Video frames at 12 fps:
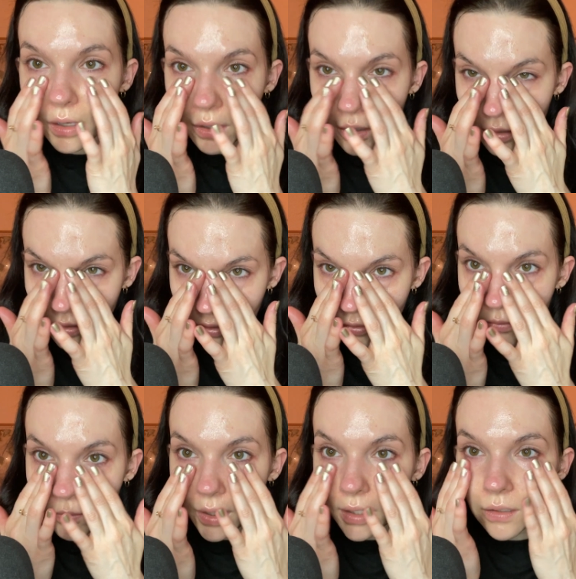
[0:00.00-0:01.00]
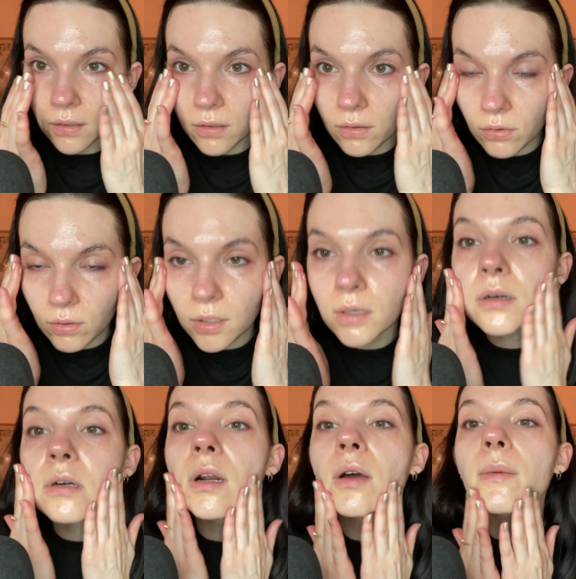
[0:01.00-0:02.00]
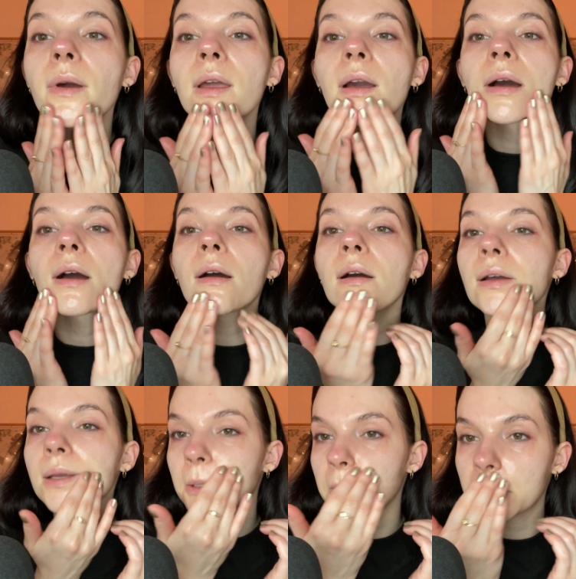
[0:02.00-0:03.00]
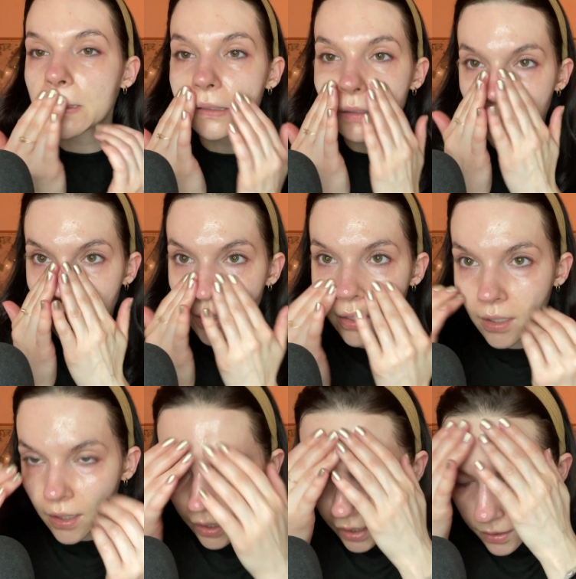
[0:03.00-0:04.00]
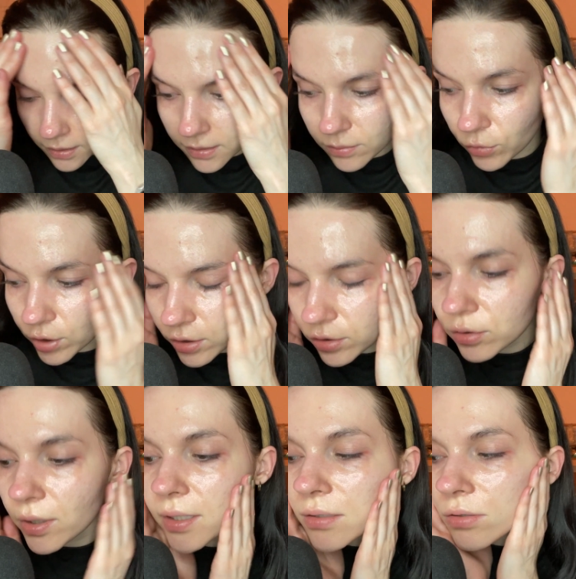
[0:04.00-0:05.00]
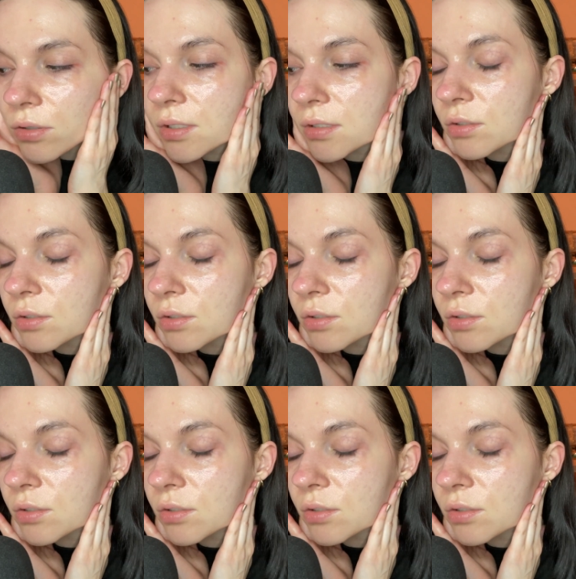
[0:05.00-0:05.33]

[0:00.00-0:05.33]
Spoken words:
here in my inner corner of my eyes. And this moisturizer is